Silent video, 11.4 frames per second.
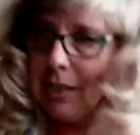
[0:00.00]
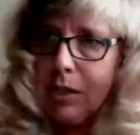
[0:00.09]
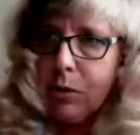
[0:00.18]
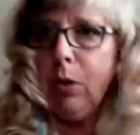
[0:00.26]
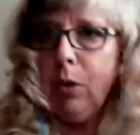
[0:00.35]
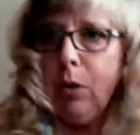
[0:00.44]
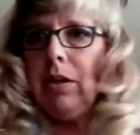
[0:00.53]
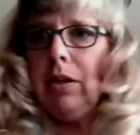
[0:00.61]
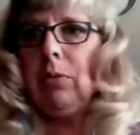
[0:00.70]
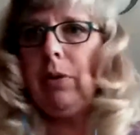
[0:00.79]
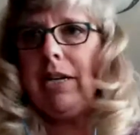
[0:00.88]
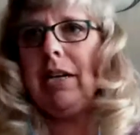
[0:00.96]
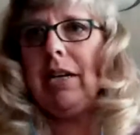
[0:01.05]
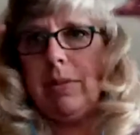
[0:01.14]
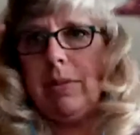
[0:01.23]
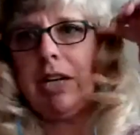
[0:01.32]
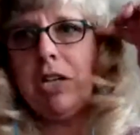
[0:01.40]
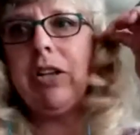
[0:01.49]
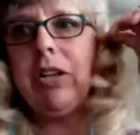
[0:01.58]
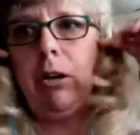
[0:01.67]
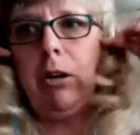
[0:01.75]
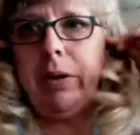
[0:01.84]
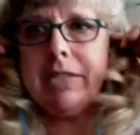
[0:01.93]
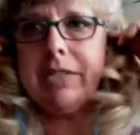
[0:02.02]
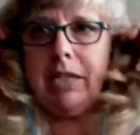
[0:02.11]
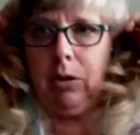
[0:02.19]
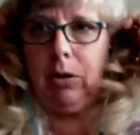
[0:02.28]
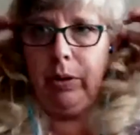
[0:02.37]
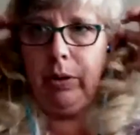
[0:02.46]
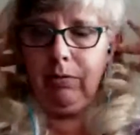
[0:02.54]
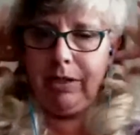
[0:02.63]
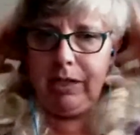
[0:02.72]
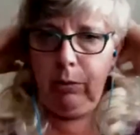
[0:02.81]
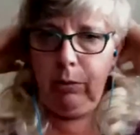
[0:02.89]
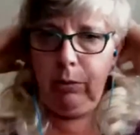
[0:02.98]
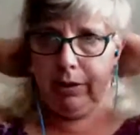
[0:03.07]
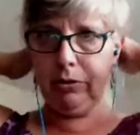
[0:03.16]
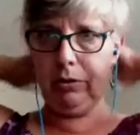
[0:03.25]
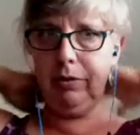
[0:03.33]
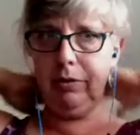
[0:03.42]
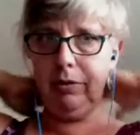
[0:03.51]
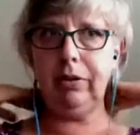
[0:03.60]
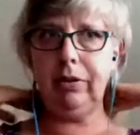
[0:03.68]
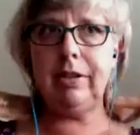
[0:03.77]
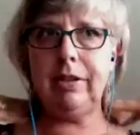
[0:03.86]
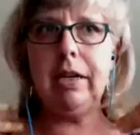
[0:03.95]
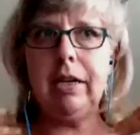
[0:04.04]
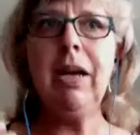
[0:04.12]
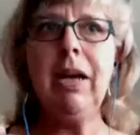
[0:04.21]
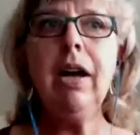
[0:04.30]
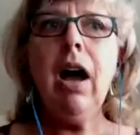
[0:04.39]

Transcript: And this won't be a new idea to massage therapists. We deal with this sort of thing all the time.